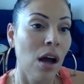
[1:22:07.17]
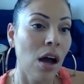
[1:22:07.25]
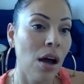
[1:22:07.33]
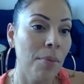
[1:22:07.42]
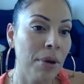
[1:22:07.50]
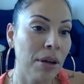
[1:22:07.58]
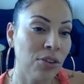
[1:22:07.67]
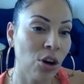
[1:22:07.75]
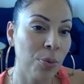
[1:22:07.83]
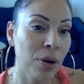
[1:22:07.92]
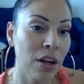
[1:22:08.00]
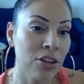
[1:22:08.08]
Mixed
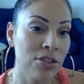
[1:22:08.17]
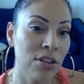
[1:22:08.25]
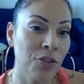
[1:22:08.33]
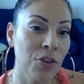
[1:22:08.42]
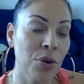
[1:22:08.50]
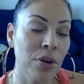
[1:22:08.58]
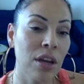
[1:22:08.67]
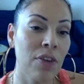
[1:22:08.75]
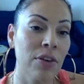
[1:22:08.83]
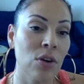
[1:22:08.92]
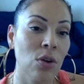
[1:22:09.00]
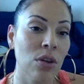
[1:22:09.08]
Girl Productions, if you were
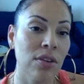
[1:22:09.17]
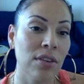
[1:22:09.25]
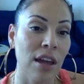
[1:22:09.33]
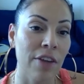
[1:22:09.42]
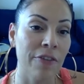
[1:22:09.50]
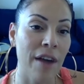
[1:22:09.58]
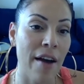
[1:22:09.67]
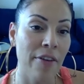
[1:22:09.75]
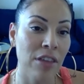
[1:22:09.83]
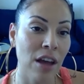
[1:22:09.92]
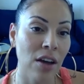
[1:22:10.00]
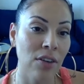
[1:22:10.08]
given only say
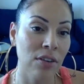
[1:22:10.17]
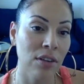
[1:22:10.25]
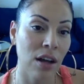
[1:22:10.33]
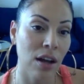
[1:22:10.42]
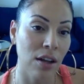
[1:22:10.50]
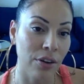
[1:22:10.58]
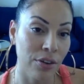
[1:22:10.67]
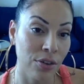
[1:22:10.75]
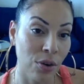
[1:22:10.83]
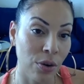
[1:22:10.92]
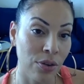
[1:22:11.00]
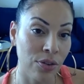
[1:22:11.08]

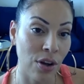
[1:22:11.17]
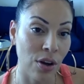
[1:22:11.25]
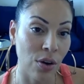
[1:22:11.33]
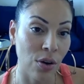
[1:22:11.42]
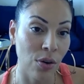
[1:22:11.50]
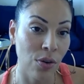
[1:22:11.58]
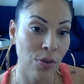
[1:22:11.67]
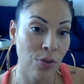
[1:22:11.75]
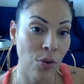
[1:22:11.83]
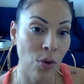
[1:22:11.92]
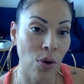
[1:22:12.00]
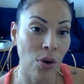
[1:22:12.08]
$5,000 or so
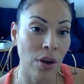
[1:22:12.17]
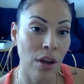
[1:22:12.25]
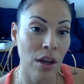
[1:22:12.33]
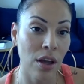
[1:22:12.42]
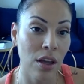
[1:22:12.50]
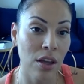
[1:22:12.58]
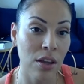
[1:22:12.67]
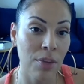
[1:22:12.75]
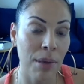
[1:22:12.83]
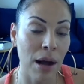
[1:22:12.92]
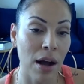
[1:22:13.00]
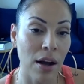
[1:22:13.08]
for in
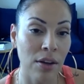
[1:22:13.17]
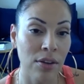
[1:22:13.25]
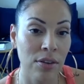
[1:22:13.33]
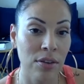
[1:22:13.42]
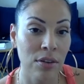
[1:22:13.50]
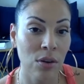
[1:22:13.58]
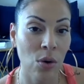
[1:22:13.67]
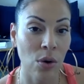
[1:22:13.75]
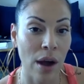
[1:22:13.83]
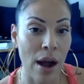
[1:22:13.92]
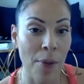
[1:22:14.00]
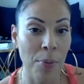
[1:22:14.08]
the box
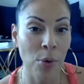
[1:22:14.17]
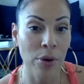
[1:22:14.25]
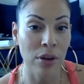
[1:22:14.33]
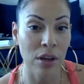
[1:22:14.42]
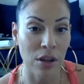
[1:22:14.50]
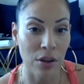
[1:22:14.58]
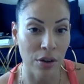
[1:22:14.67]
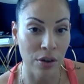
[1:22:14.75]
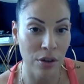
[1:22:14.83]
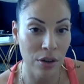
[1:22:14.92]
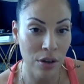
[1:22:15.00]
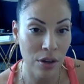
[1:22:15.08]
or outboard
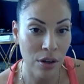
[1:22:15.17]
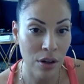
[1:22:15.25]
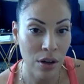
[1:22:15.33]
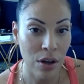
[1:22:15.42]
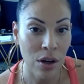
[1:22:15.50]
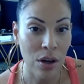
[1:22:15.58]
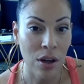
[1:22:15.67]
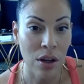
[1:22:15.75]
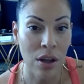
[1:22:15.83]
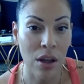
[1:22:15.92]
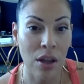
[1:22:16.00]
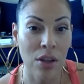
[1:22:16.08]
gear
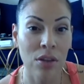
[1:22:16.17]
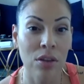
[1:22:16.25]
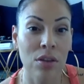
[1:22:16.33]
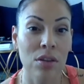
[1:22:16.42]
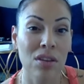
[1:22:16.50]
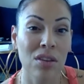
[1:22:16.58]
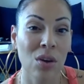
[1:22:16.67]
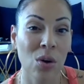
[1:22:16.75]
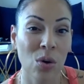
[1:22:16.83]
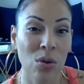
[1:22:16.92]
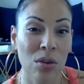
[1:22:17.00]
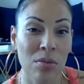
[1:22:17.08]
and
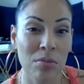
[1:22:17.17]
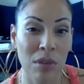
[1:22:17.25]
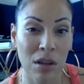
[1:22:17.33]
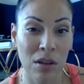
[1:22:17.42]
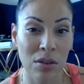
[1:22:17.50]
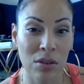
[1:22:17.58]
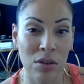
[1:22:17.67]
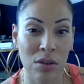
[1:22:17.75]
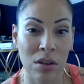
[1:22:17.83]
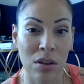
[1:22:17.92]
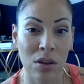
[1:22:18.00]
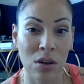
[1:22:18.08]
told to mix
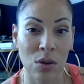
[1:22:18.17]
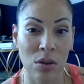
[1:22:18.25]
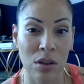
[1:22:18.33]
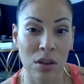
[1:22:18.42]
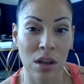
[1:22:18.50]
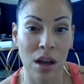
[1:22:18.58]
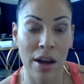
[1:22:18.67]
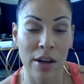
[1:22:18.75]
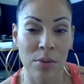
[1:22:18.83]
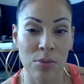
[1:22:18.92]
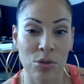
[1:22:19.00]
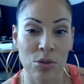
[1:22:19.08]
using only the
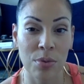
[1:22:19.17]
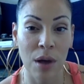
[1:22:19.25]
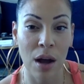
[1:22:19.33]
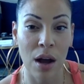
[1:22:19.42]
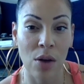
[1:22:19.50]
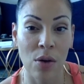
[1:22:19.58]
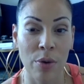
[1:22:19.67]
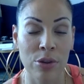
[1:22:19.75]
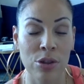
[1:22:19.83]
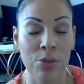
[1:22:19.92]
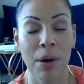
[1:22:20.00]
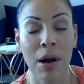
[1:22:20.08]
items you bought, what
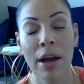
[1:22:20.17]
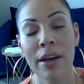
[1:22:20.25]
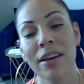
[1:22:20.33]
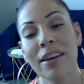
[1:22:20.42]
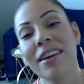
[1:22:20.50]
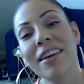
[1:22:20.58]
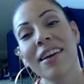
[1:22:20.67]
would you buy?